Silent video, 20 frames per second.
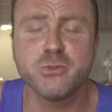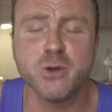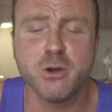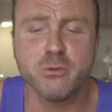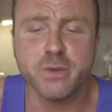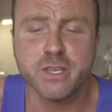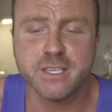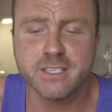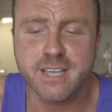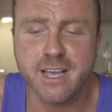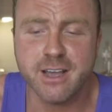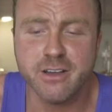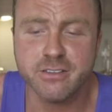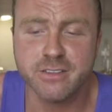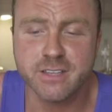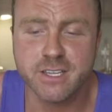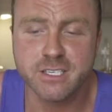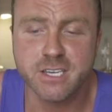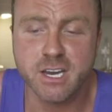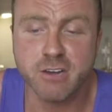12 weeks out
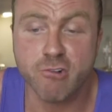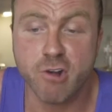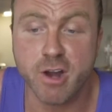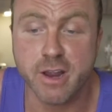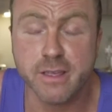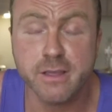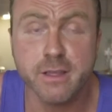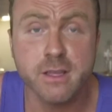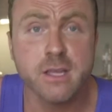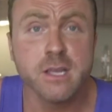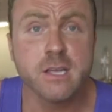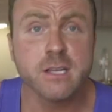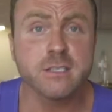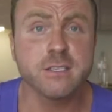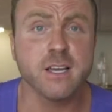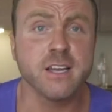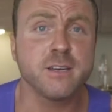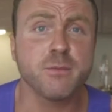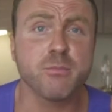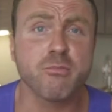and they say, right,
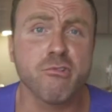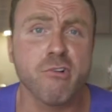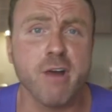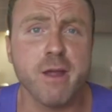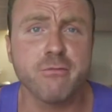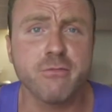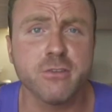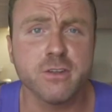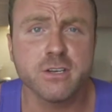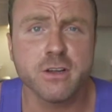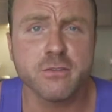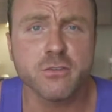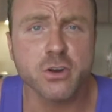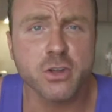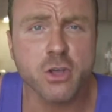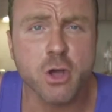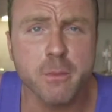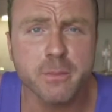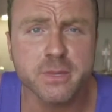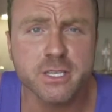time to prep for it. I've got
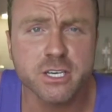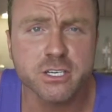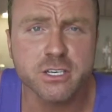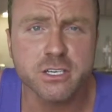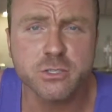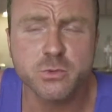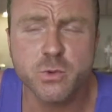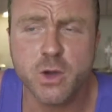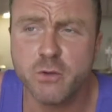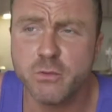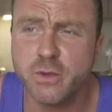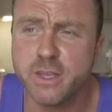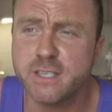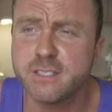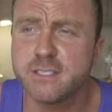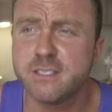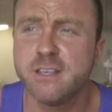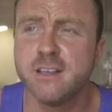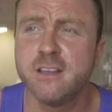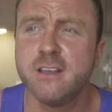a competition in 12
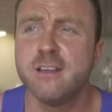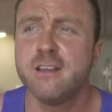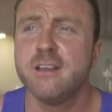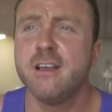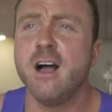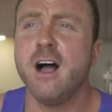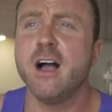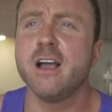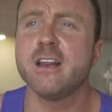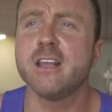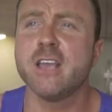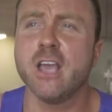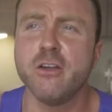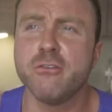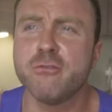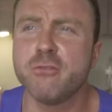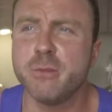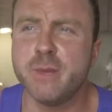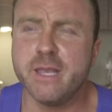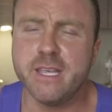weeks. I'm going to go
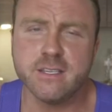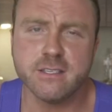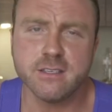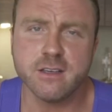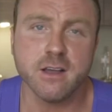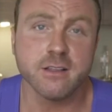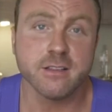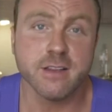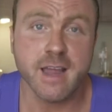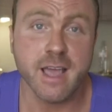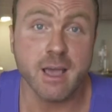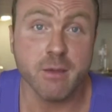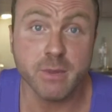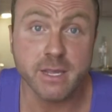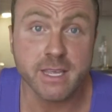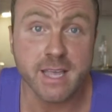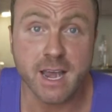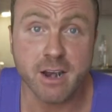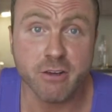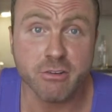from eating, I don't know how
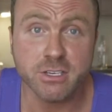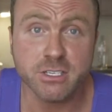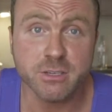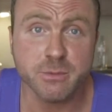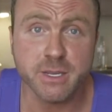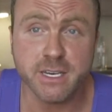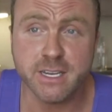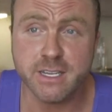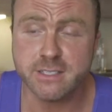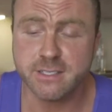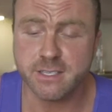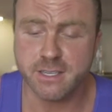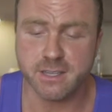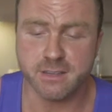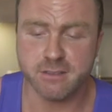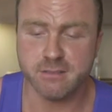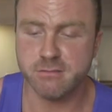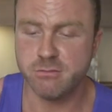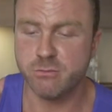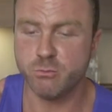many calories you've been
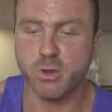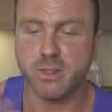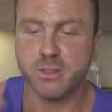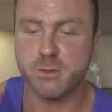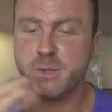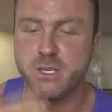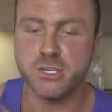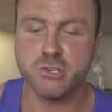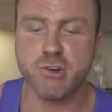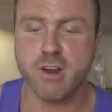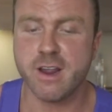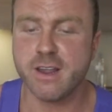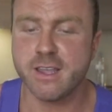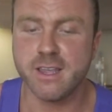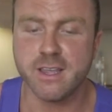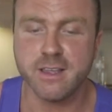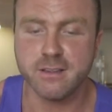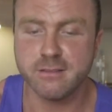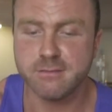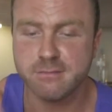eating, whether you've been
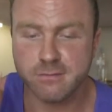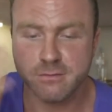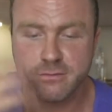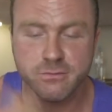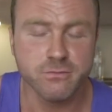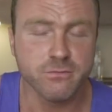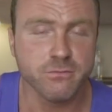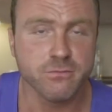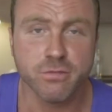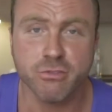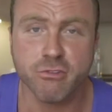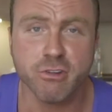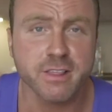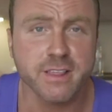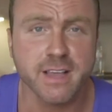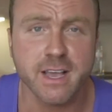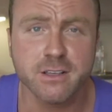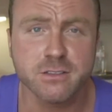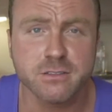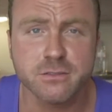tracking
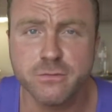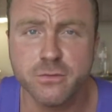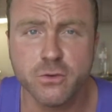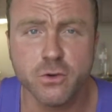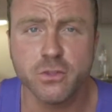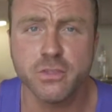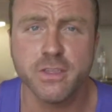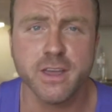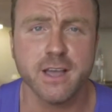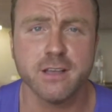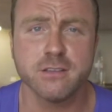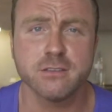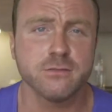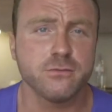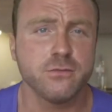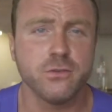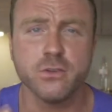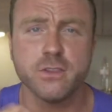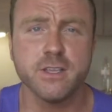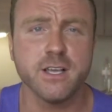3,000, 4,000,
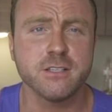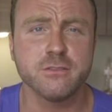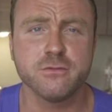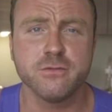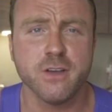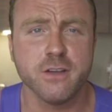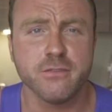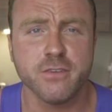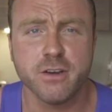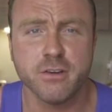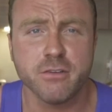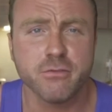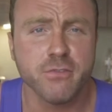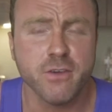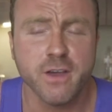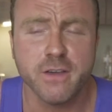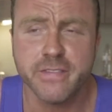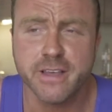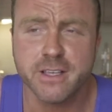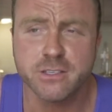4,500,
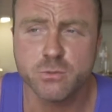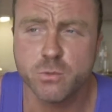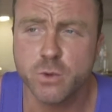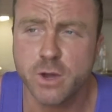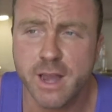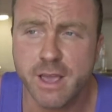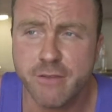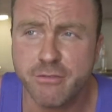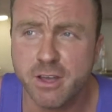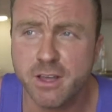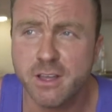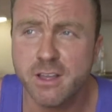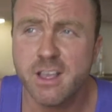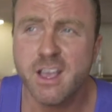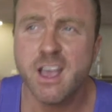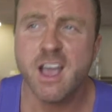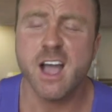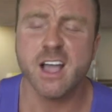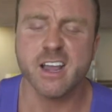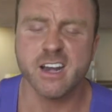5,000, whatever.
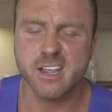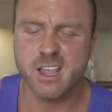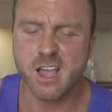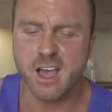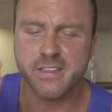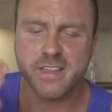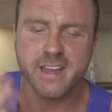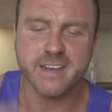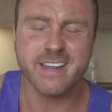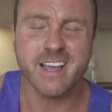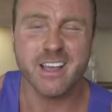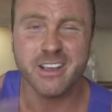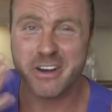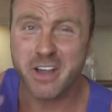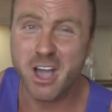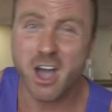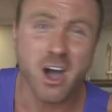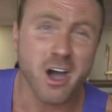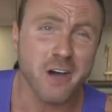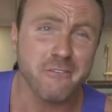I'm going to cut that down to
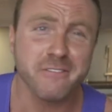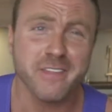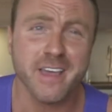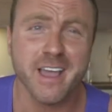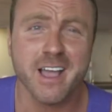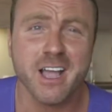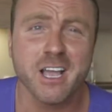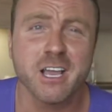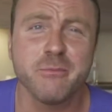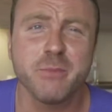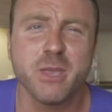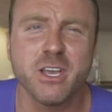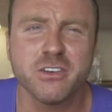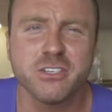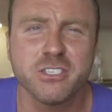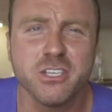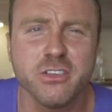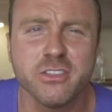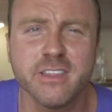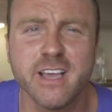half that. I'm going to be
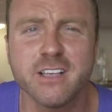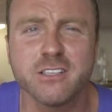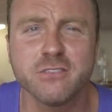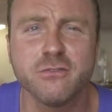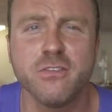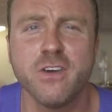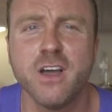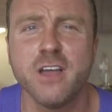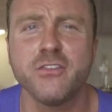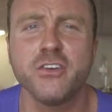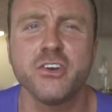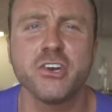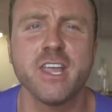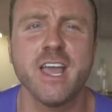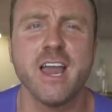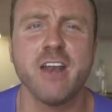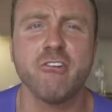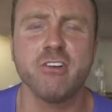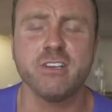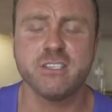on 2,500
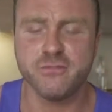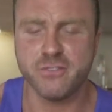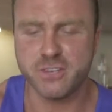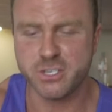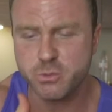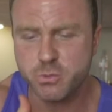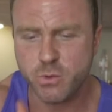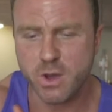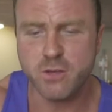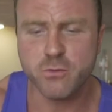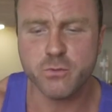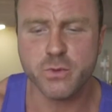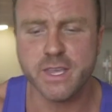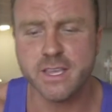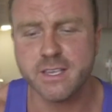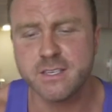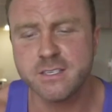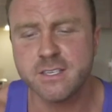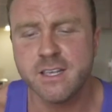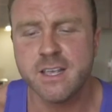calories for 12
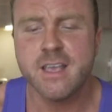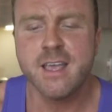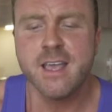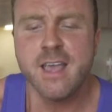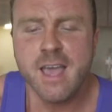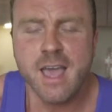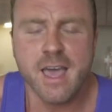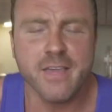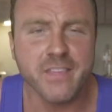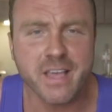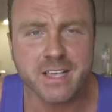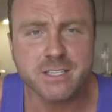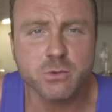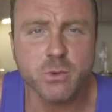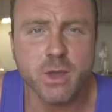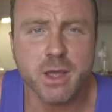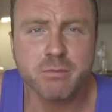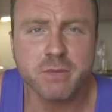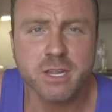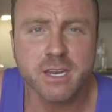weeks, and that's the
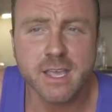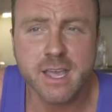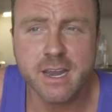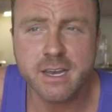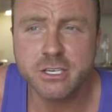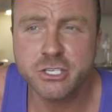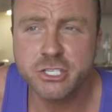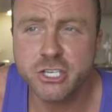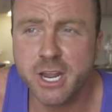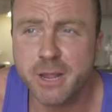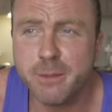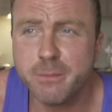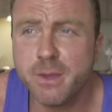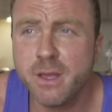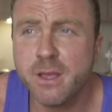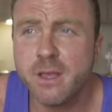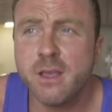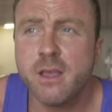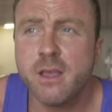way I'm going to get into shape.